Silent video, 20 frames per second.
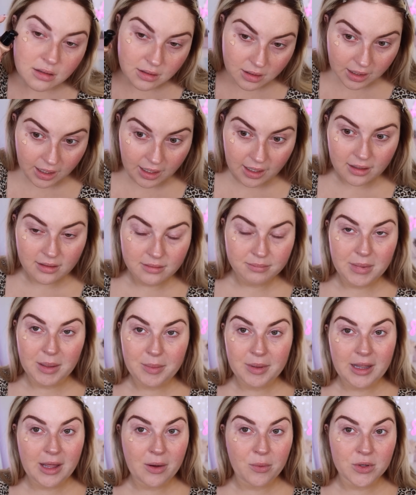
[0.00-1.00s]
Okay,
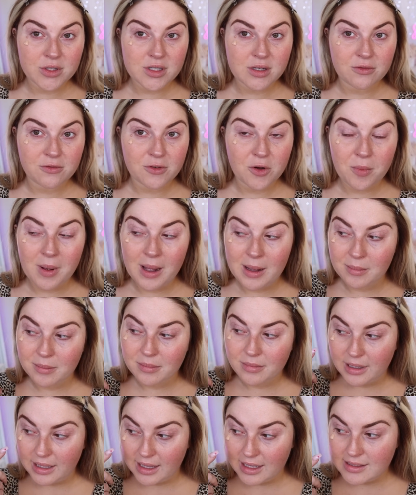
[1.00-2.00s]
maybe that was a full
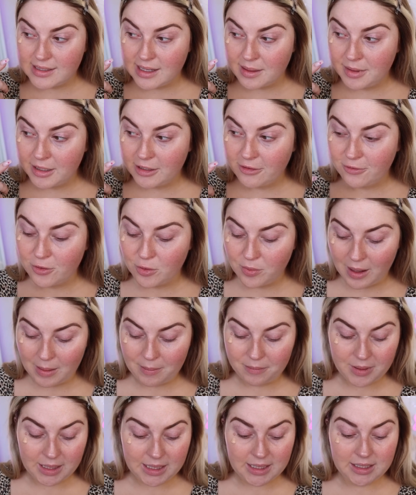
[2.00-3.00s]
pump. That's how big a full
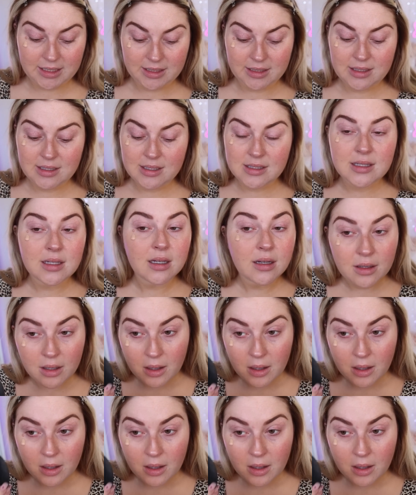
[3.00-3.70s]
pump is.